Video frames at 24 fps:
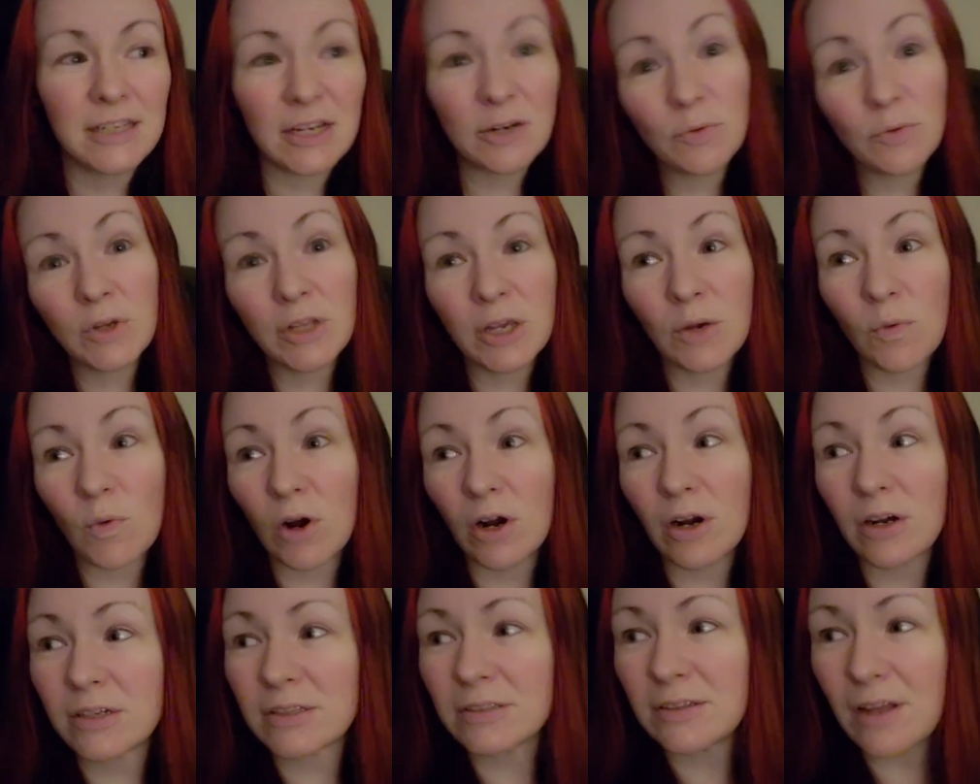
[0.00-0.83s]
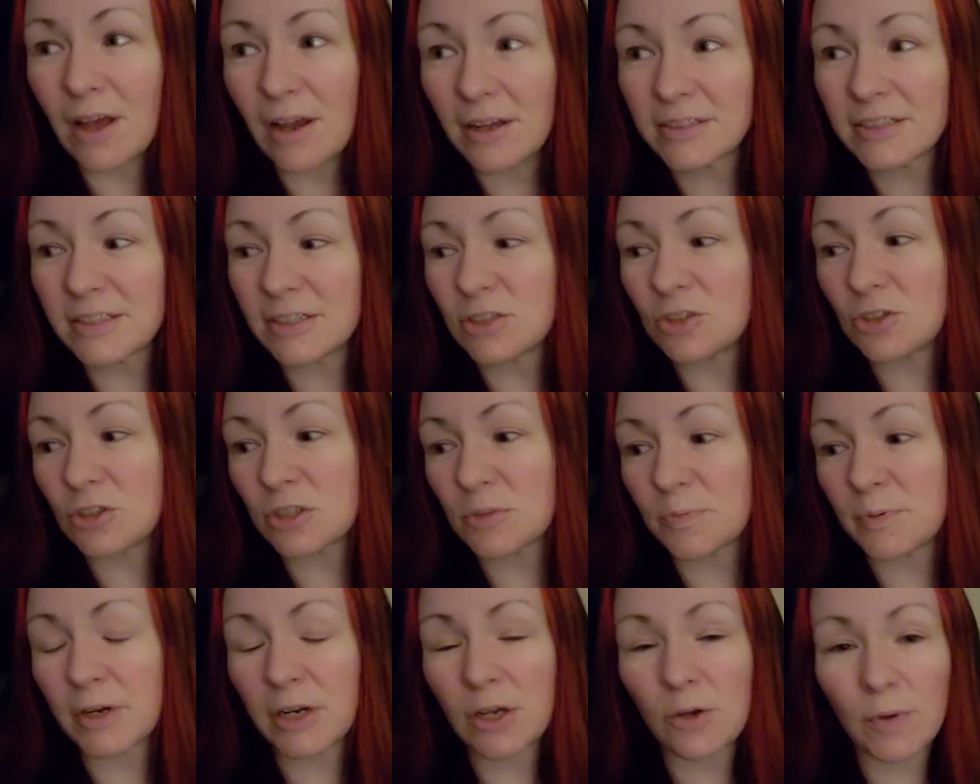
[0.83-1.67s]
Didn't really work, lost
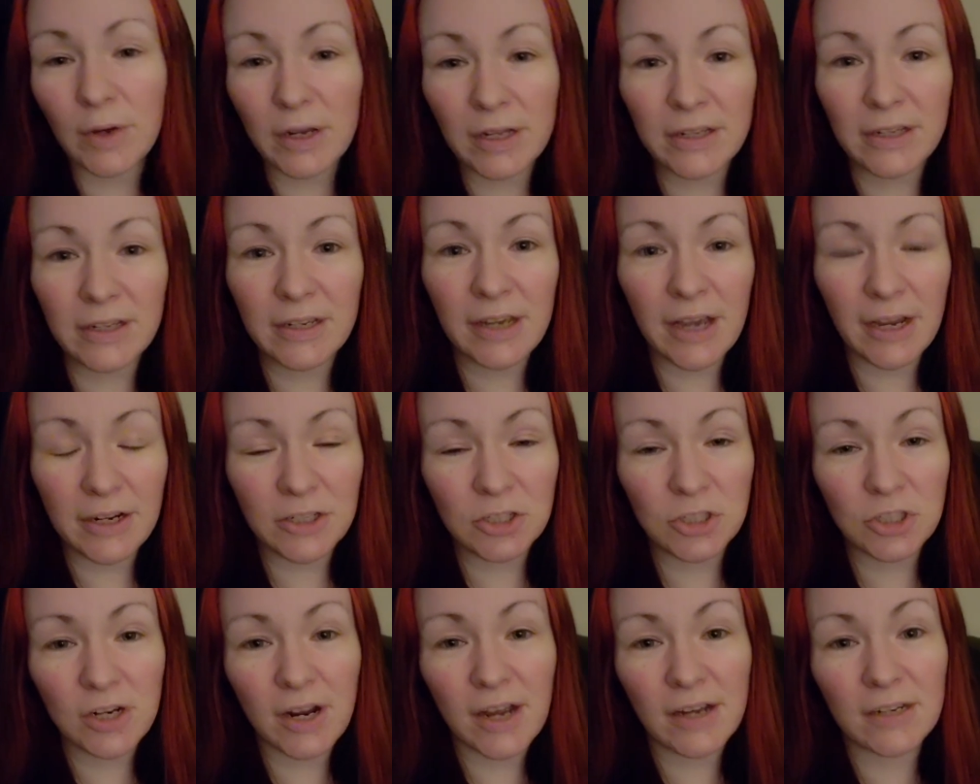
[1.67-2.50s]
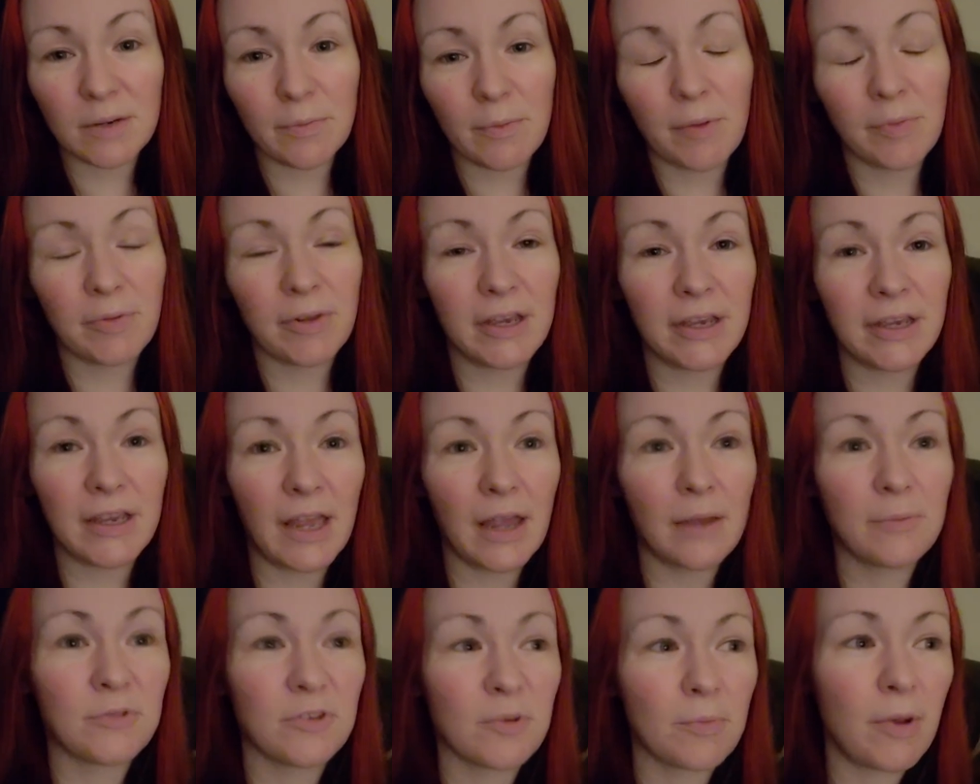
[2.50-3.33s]
interest pretty quickly, got distracted by playing
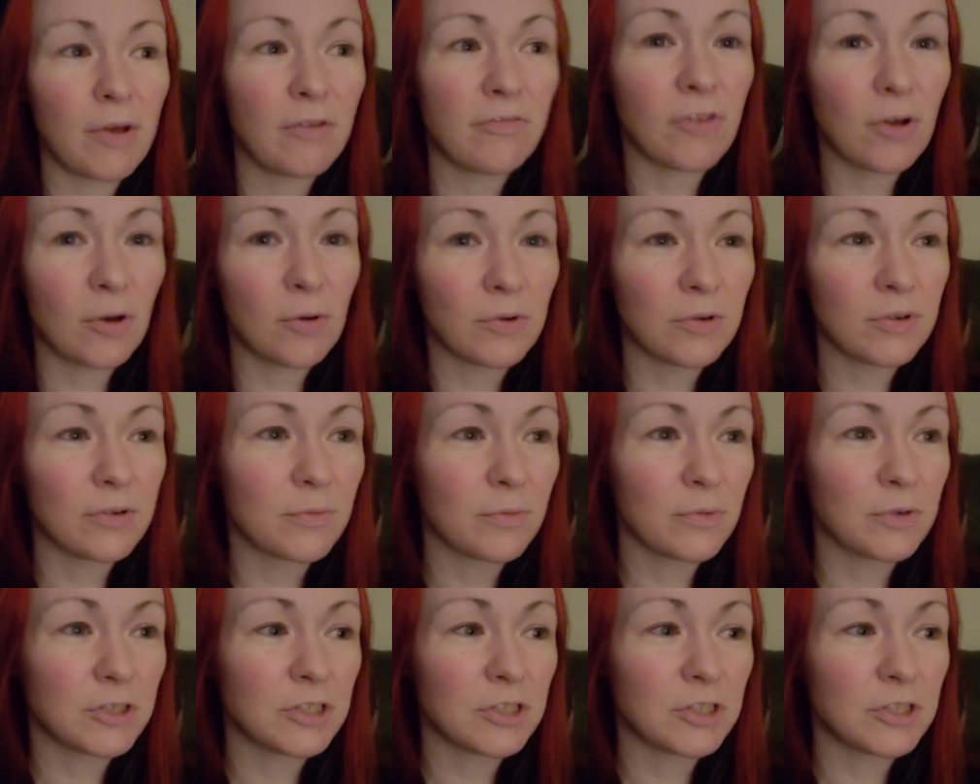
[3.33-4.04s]
games on my phone,